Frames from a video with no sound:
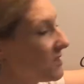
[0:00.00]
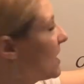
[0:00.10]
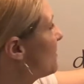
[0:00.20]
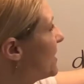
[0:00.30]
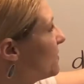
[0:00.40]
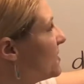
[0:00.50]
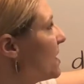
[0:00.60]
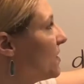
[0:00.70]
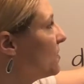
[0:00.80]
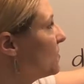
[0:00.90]
we don't
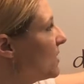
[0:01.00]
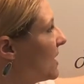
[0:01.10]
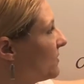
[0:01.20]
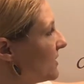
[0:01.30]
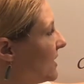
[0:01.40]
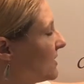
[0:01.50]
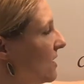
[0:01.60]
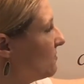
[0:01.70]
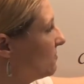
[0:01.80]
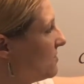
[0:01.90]
know, I don't think so.
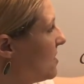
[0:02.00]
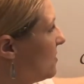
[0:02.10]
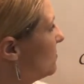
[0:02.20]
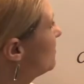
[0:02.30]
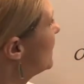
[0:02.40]
No, it